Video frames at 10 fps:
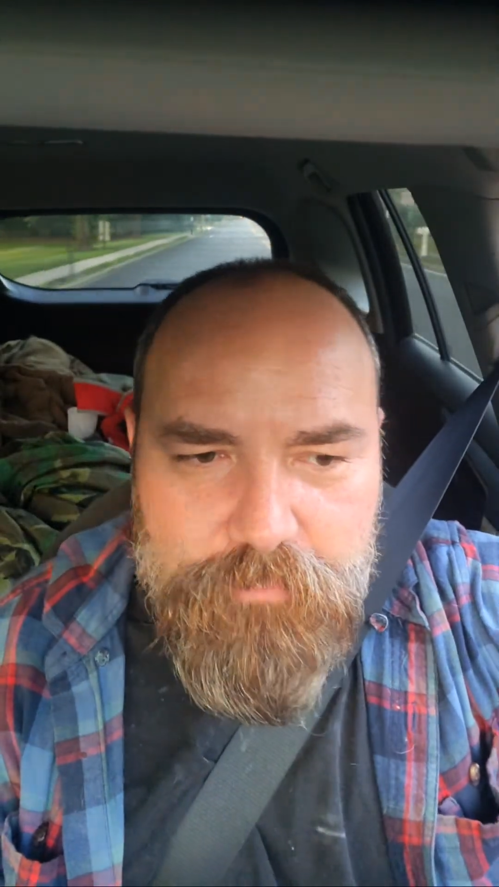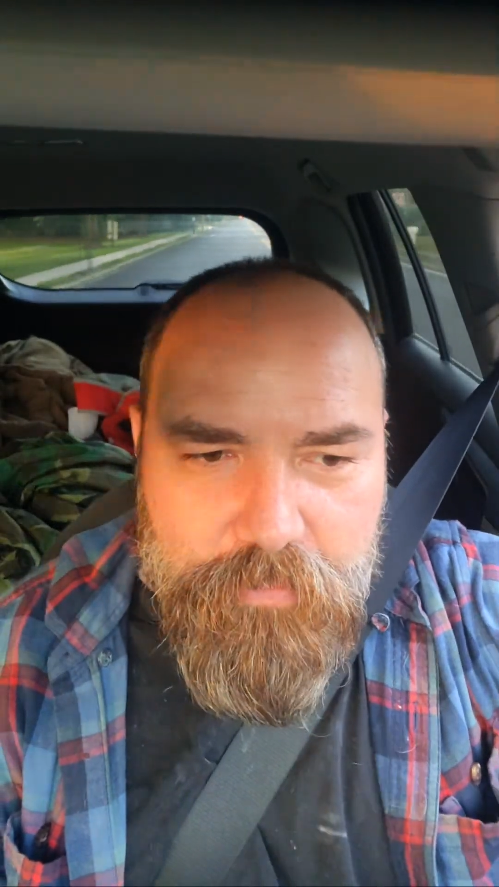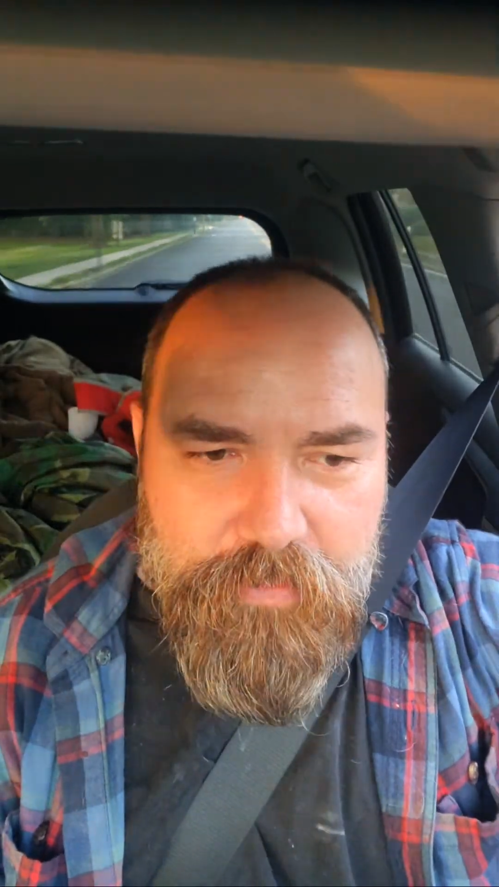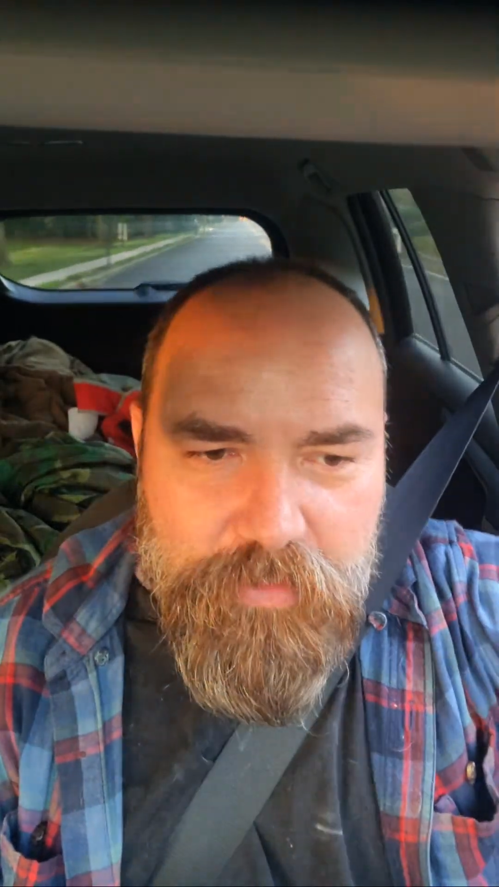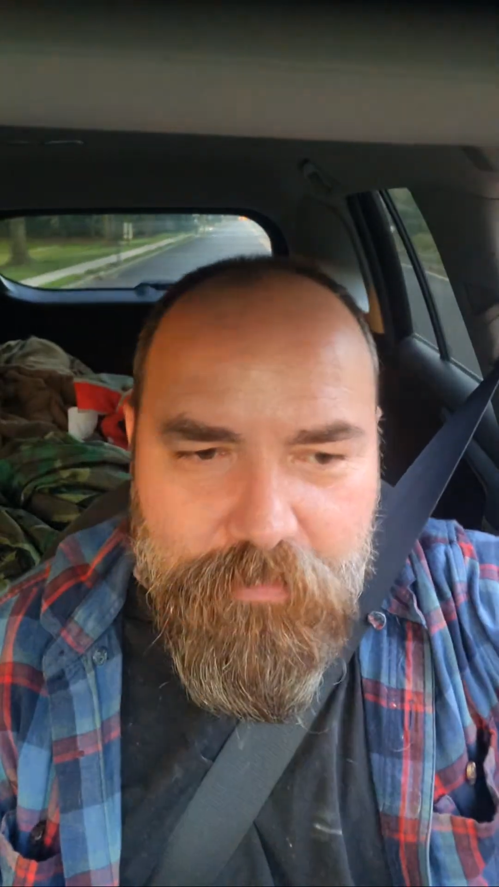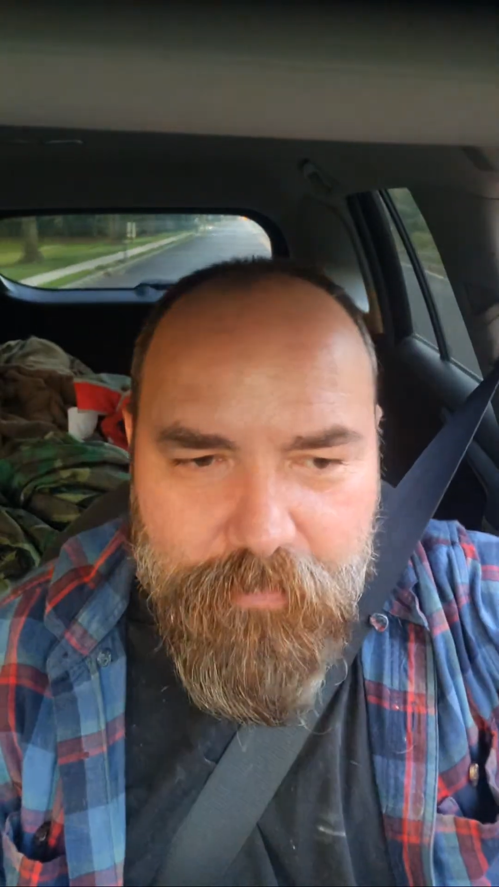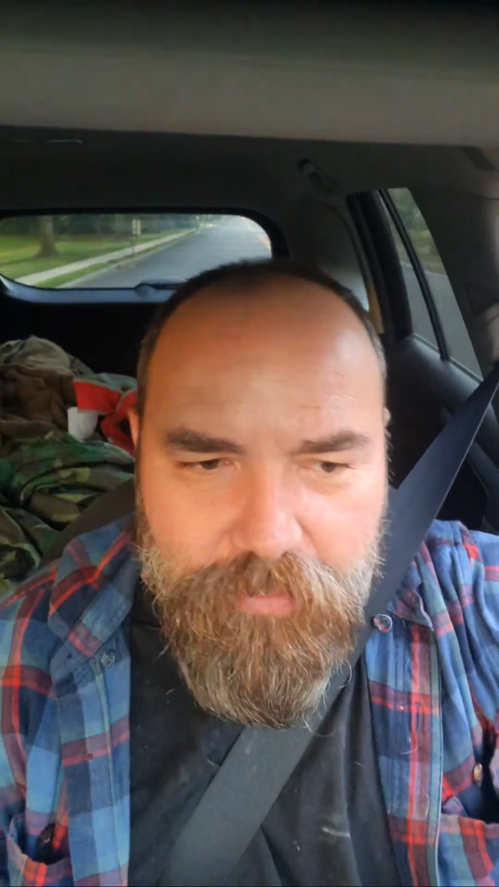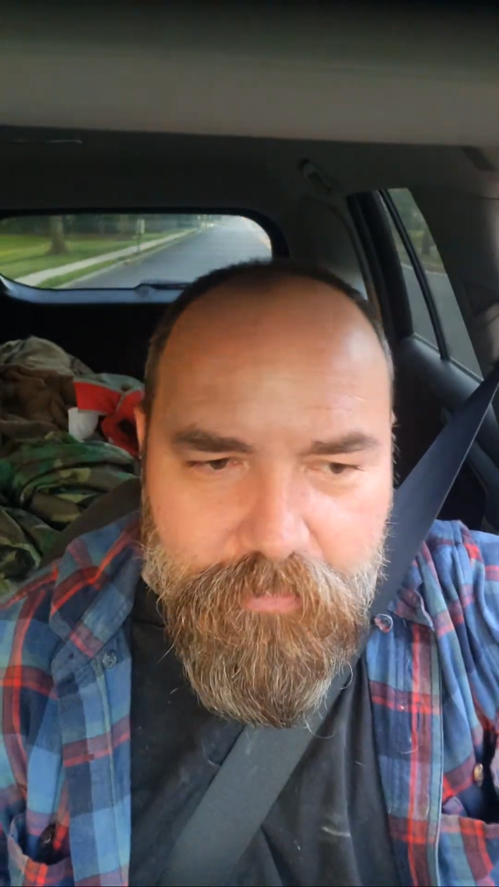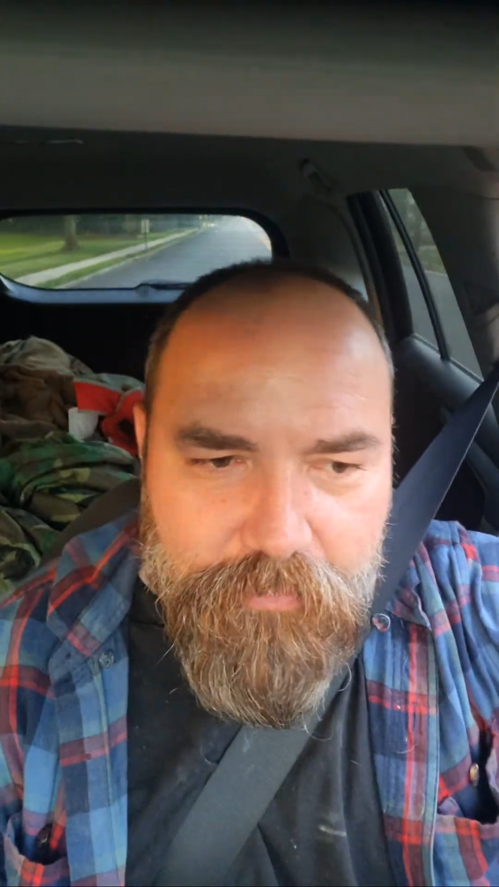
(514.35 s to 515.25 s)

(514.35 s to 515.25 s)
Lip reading: mean, think about it.